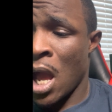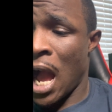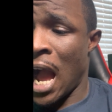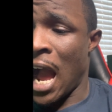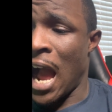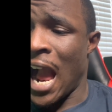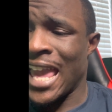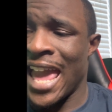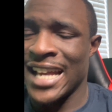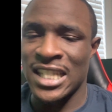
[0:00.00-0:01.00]
I, I
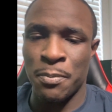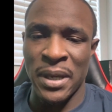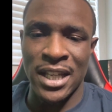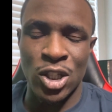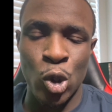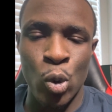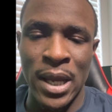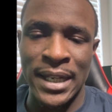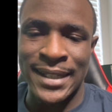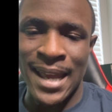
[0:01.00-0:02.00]
can't speak too
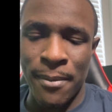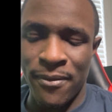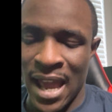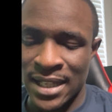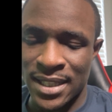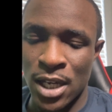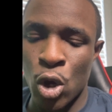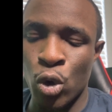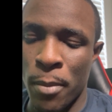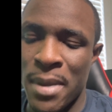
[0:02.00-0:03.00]
in depth as to
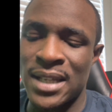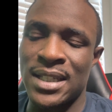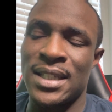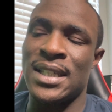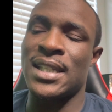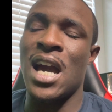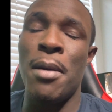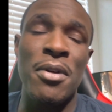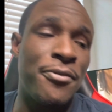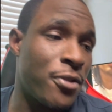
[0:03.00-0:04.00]
who the message is
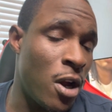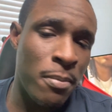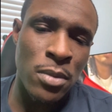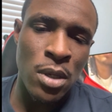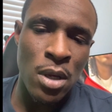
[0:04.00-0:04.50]
coming from